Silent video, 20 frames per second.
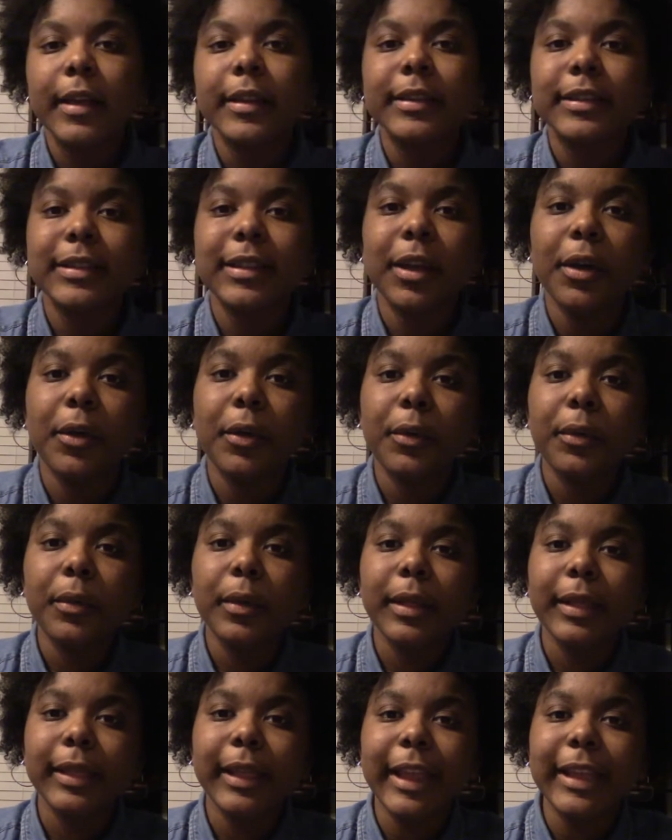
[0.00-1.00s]
So
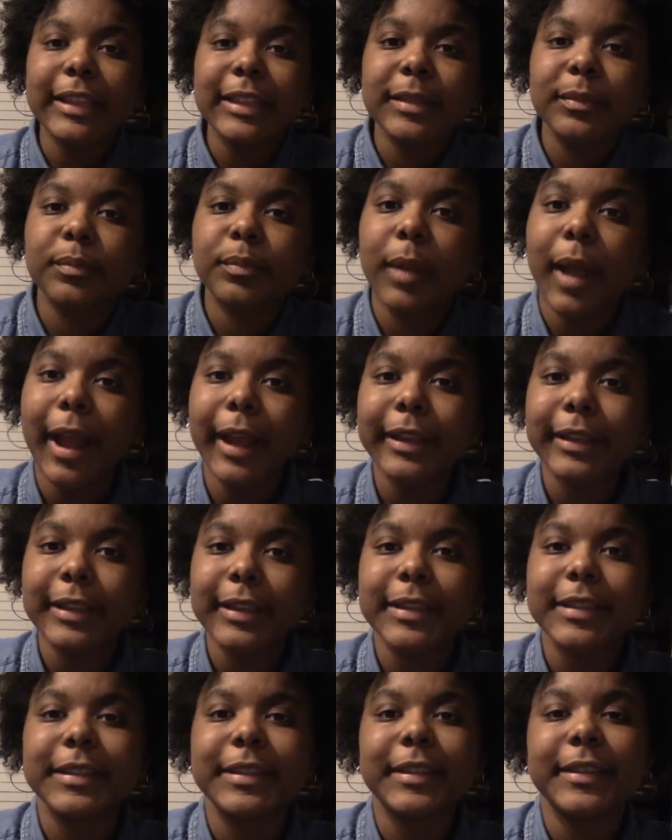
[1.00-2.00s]
let's
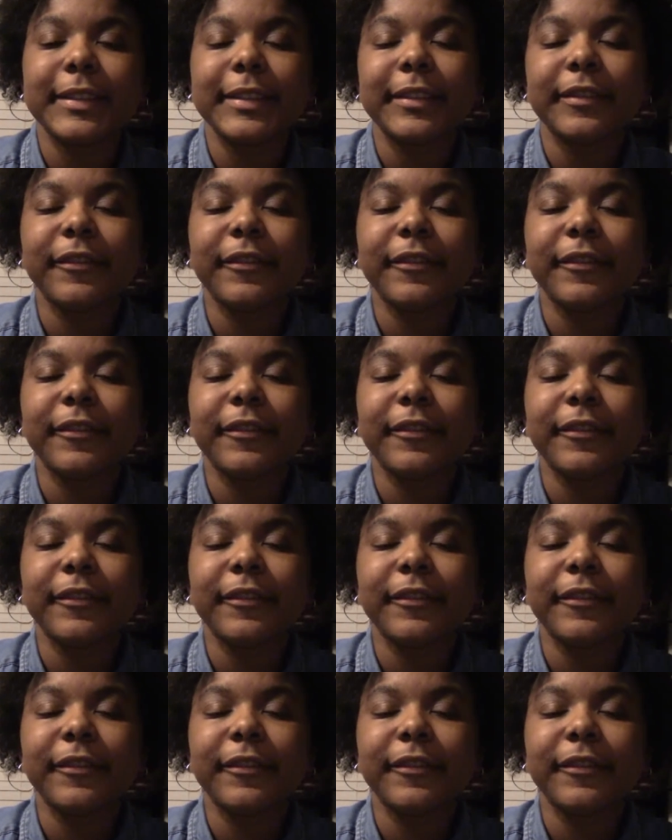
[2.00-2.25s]
practice this